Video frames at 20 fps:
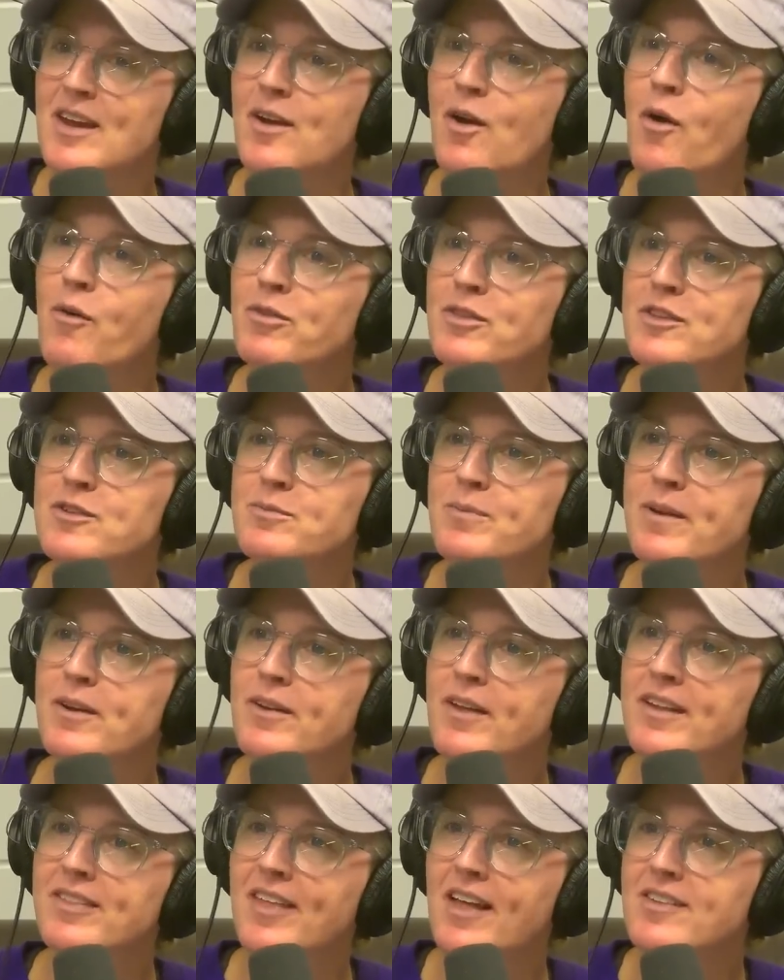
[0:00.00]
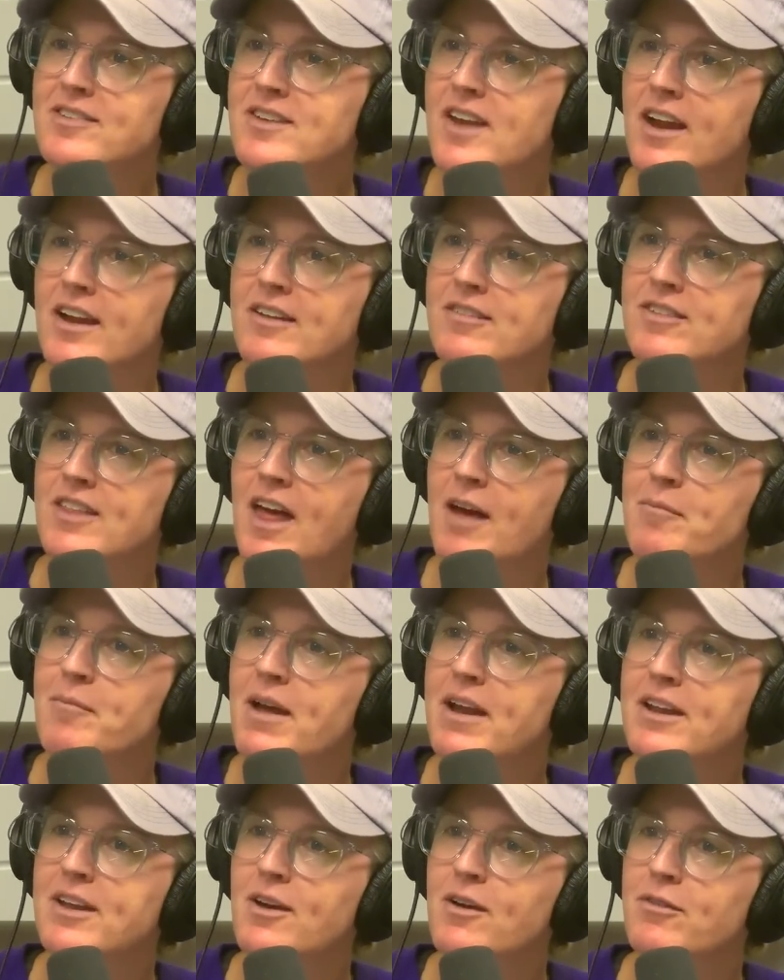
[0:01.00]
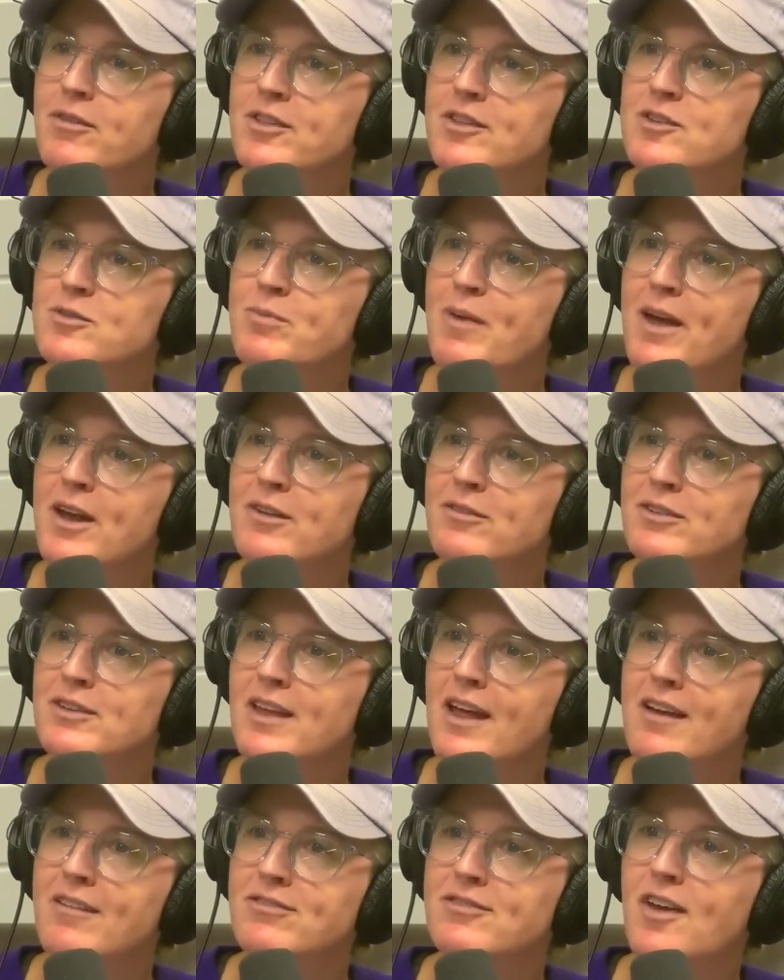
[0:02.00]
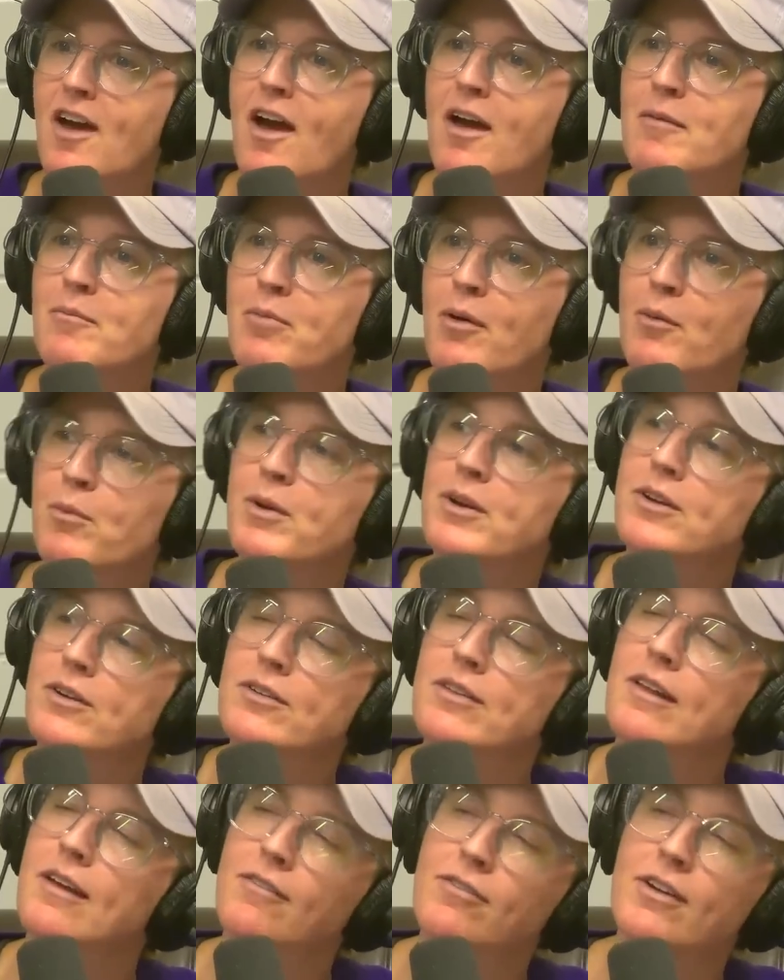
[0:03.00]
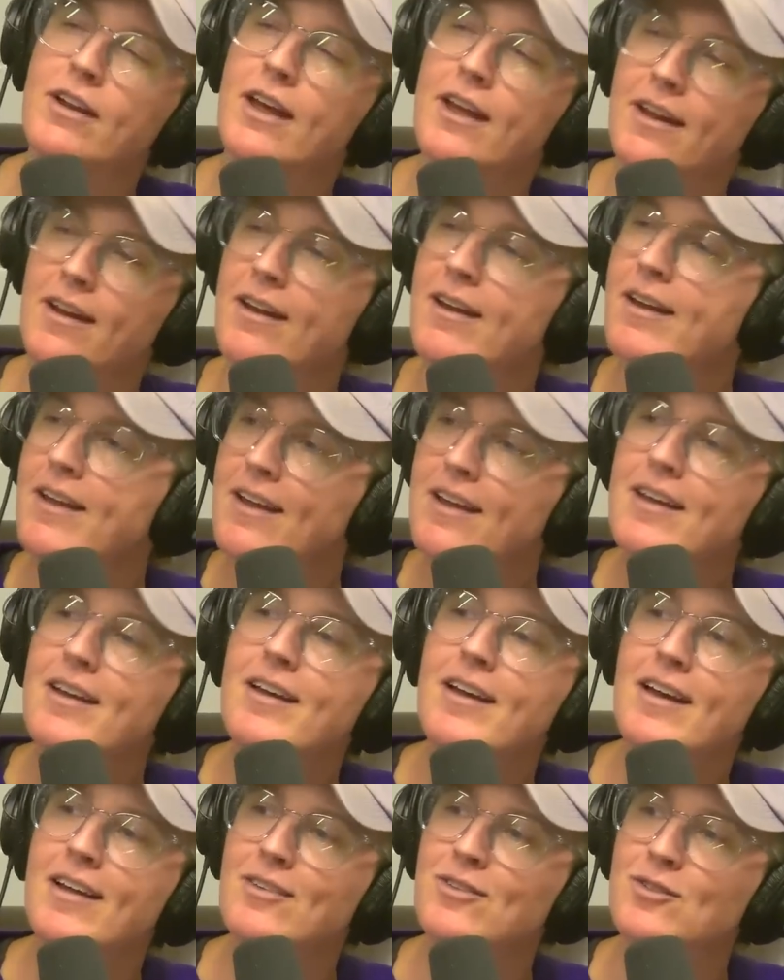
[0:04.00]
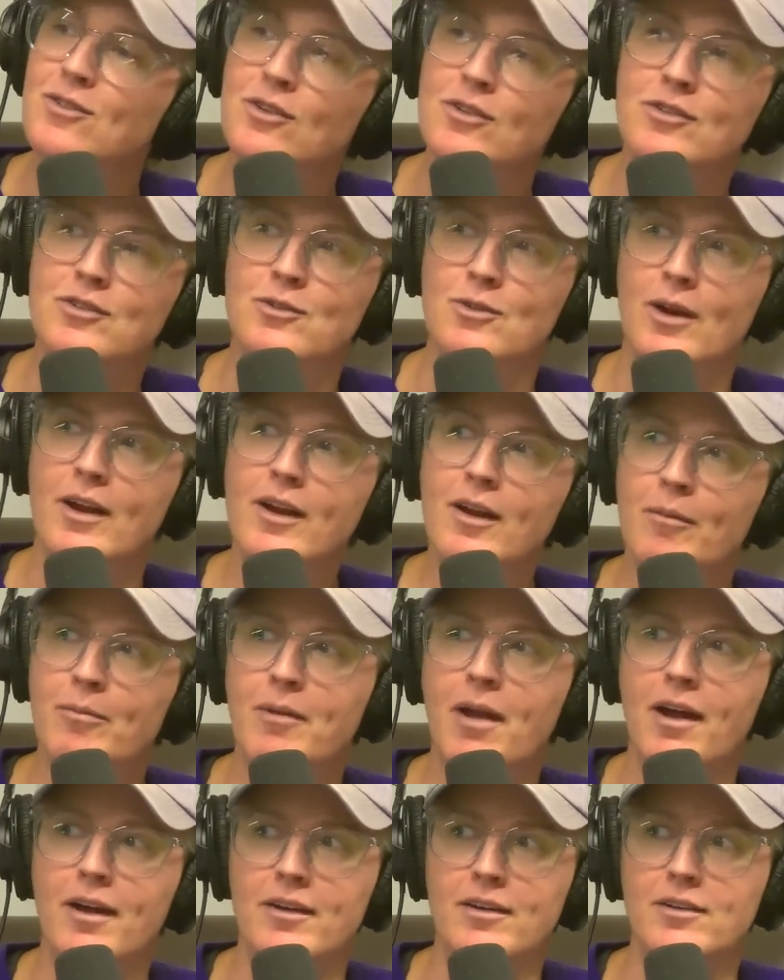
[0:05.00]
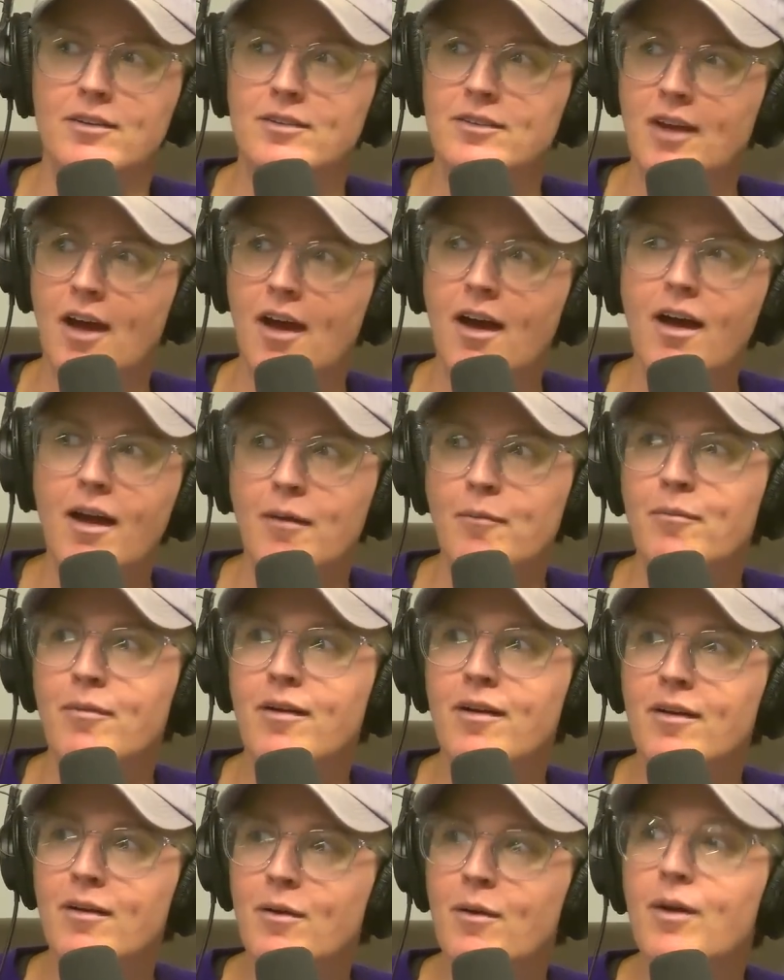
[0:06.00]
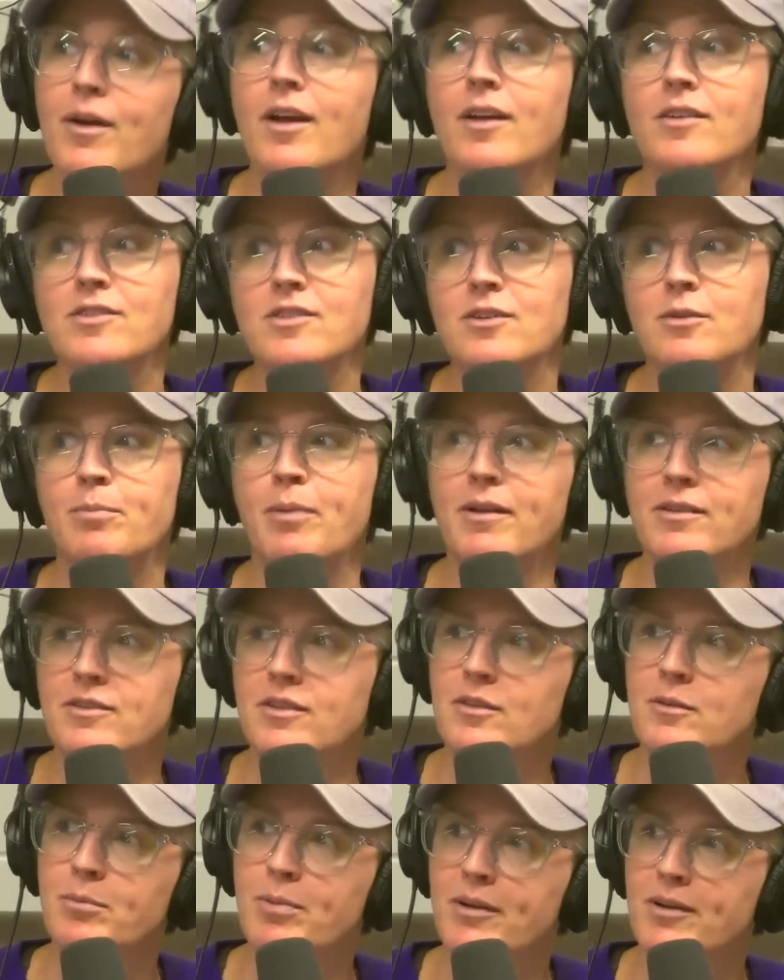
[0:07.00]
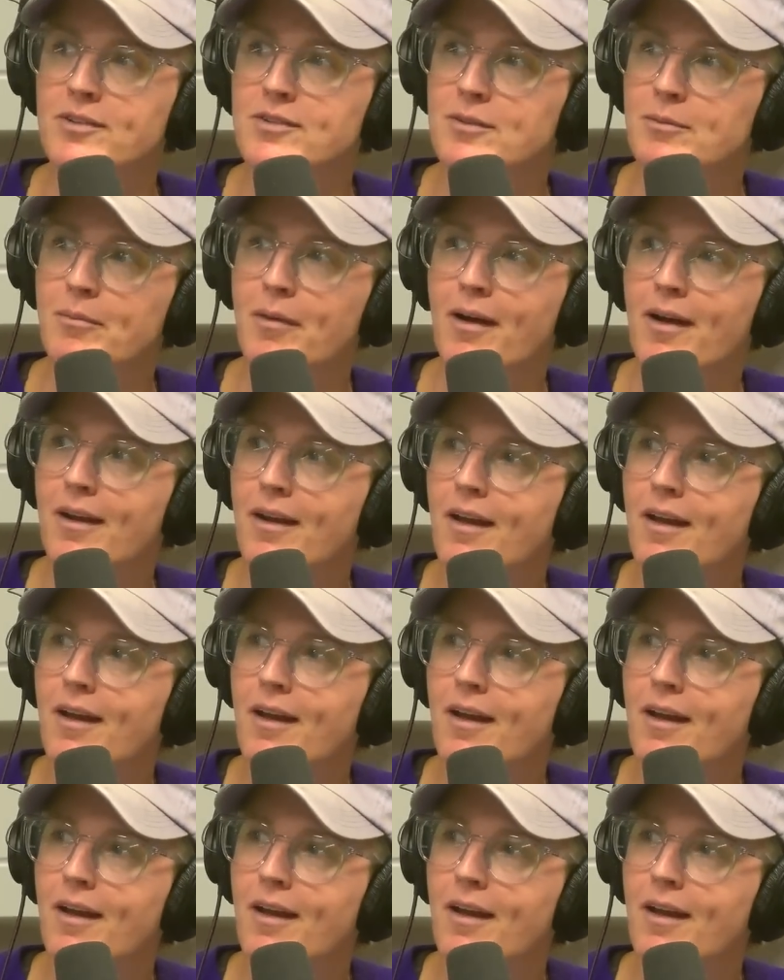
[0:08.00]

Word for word: And over the span, you're like, that's not even that many over the span of a lifetime. But when you're living it, it's just straight up not a good time. It's I it's, guess it depends on the person, but yeah,